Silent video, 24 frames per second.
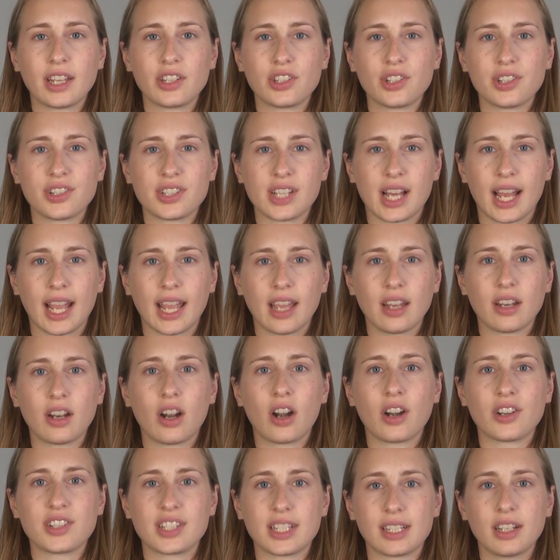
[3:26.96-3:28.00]
in your diet
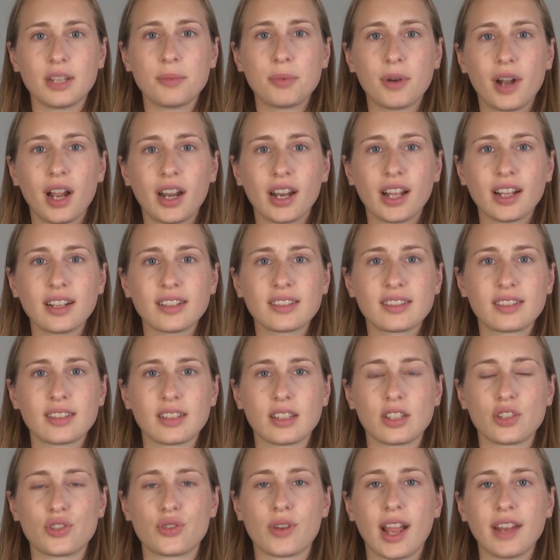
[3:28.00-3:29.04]
are dairy products,
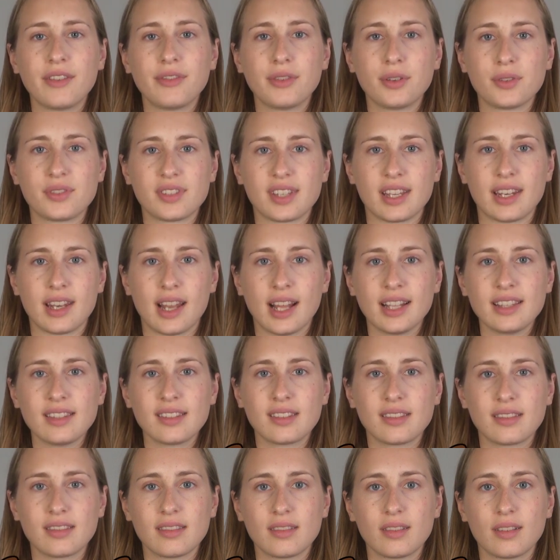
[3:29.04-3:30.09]
dried fruits and
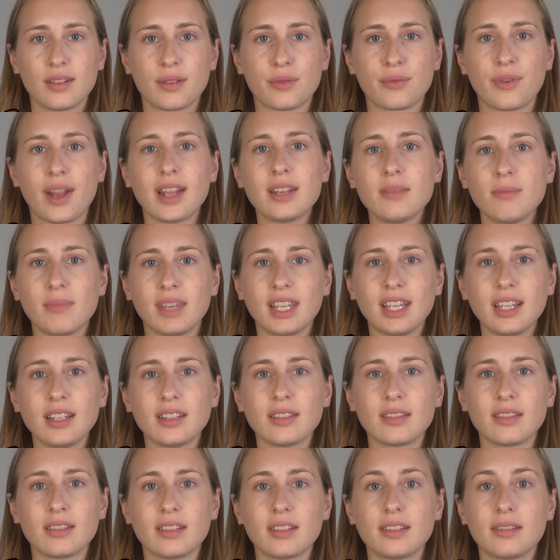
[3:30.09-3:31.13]
nuts, red meat,
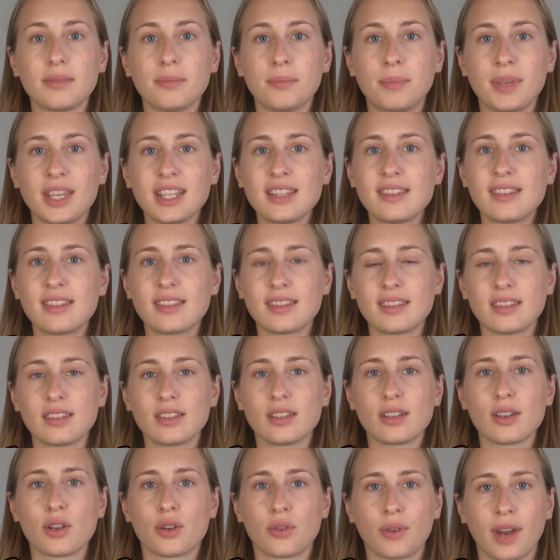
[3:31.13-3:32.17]
beets,
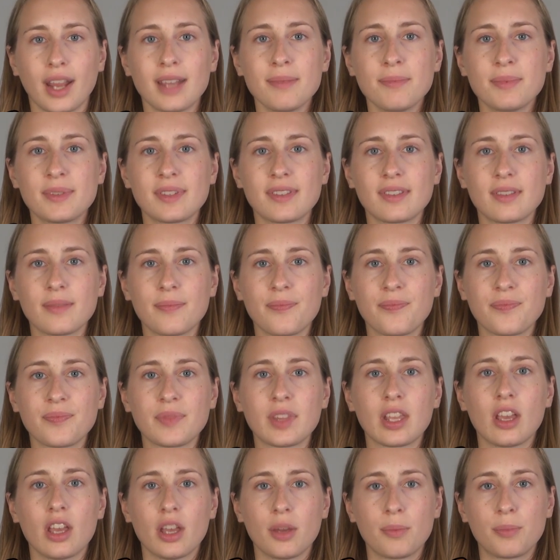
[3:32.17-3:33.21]
grapes,
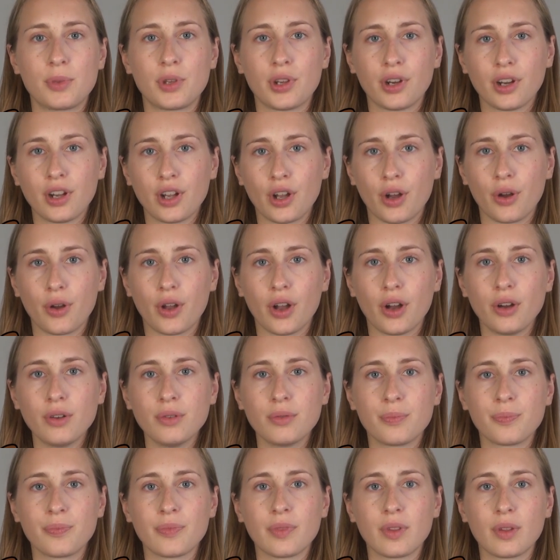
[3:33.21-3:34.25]
pure
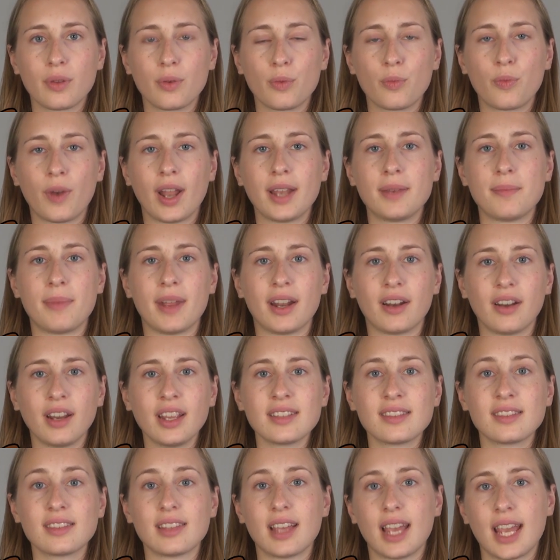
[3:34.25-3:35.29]
cocoa, red
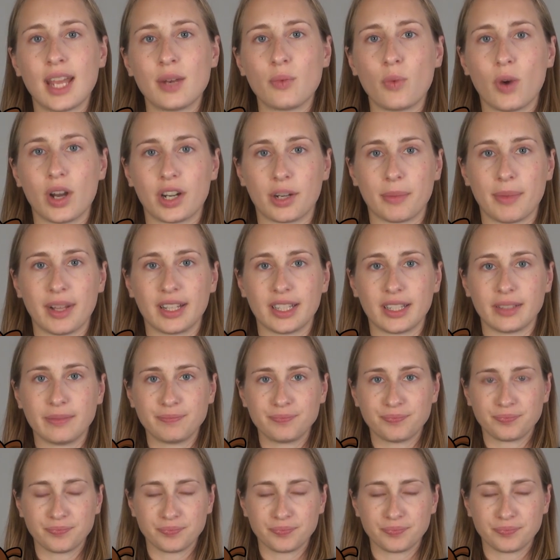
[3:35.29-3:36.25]
berries, and watermelon.